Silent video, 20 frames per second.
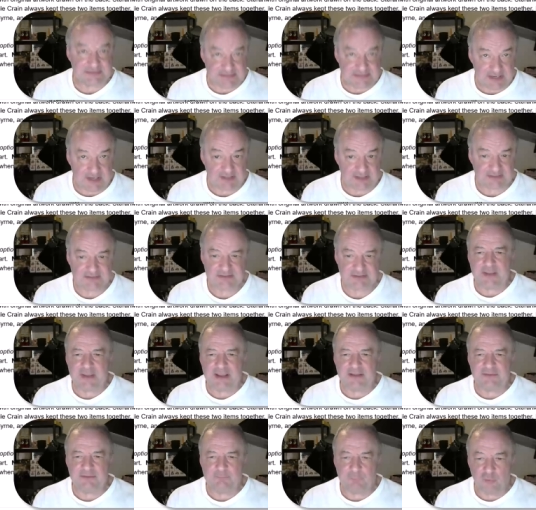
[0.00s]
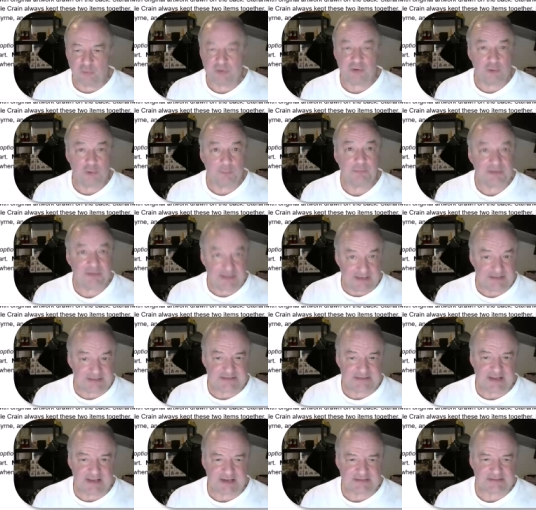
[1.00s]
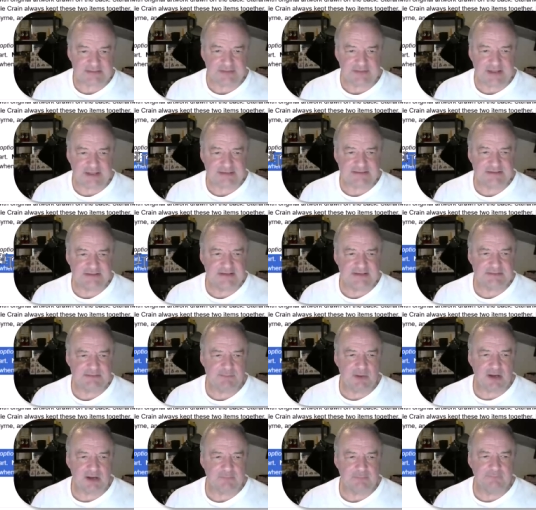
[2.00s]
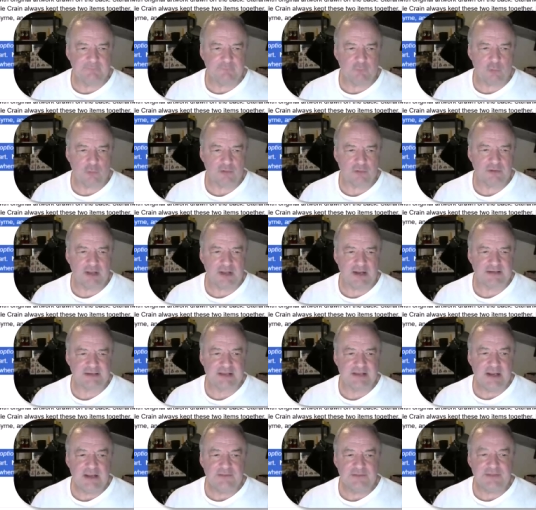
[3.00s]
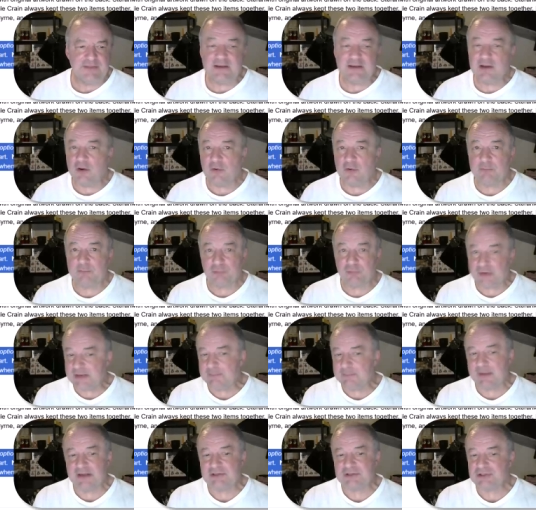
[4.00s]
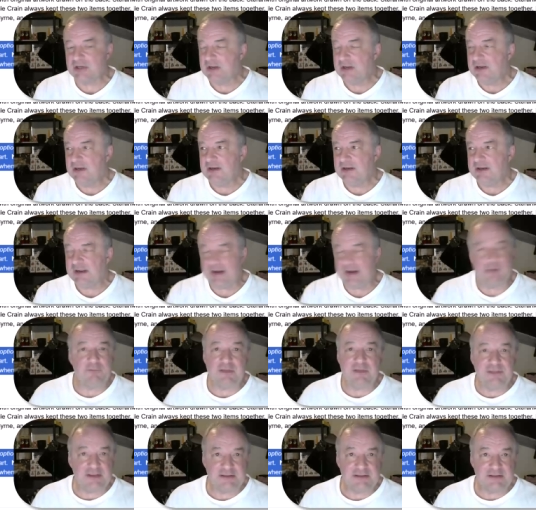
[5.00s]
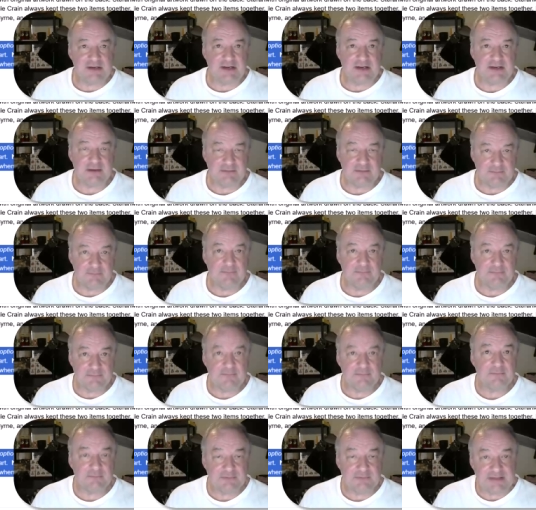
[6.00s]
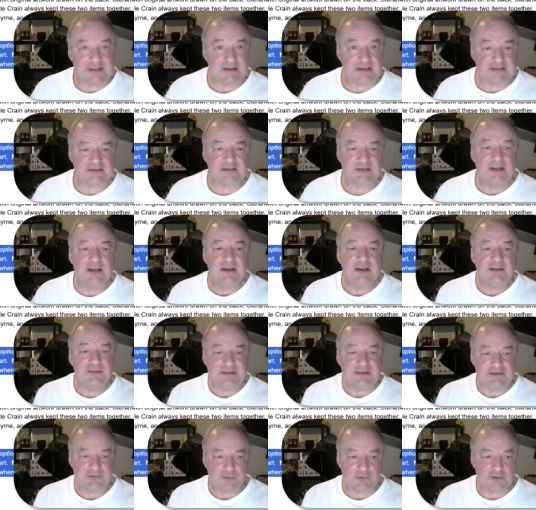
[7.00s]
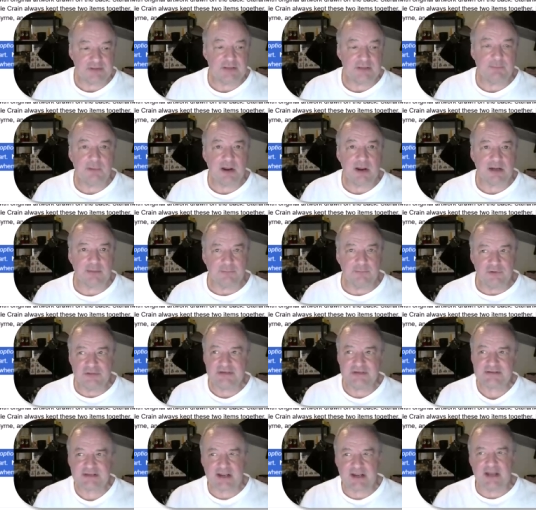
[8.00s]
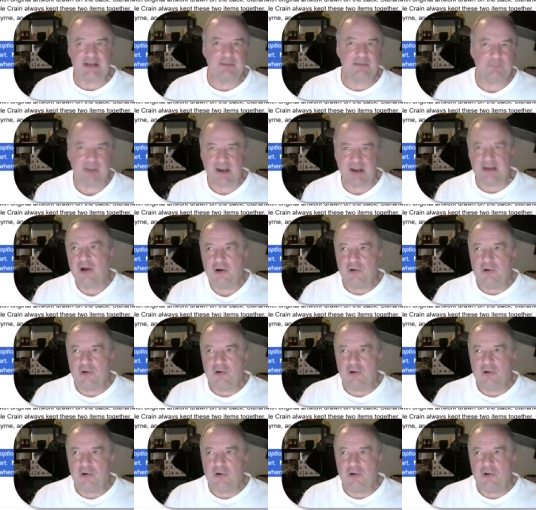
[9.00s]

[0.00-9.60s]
text, and that's these bottom four lines. They go in pretty much everything that I list. These are at the bottom. They're just kind of my,